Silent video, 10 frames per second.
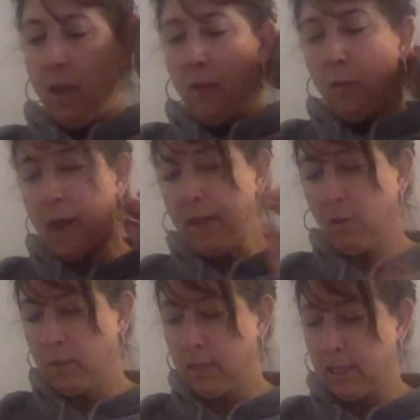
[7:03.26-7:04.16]
The rat
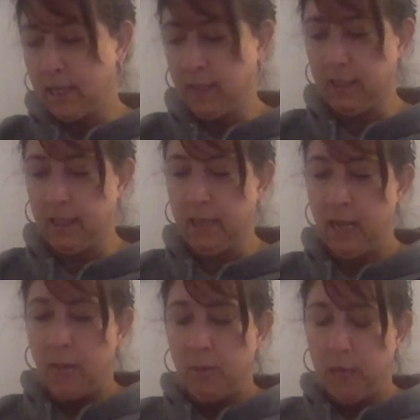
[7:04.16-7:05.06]
looked disgusted,
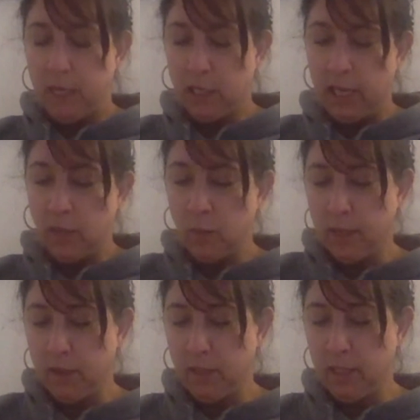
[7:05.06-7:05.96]
but he sneaked away
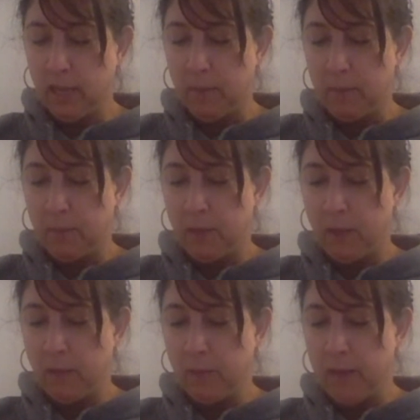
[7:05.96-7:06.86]
to the dump and
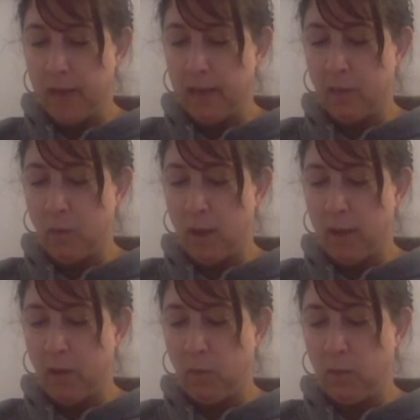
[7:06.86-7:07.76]
was back in a
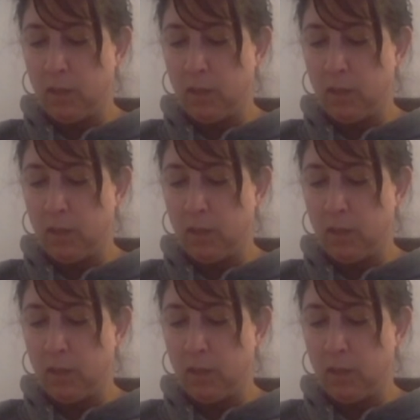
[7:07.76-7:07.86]
while with a